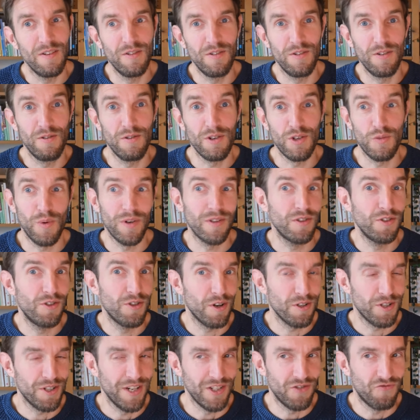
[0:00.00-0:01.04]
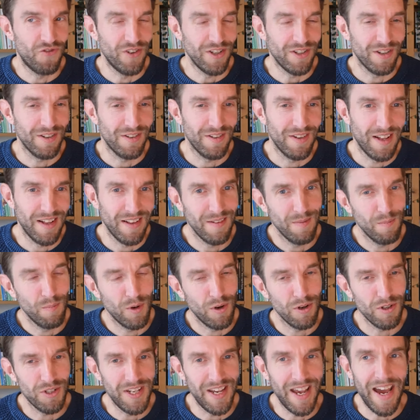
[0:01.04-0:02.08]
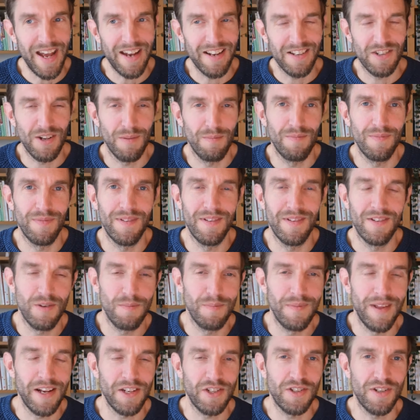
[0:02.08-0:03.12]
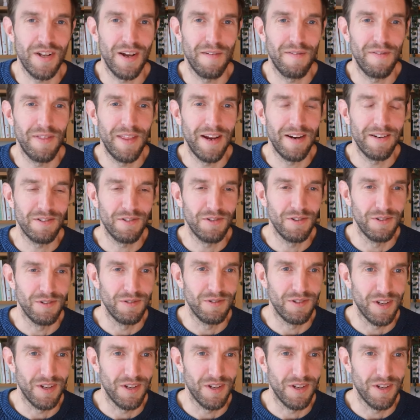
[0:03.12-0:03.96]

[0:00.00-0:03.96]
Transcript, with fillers: use what Josh has written and uh, because he added some some nice stuff there too.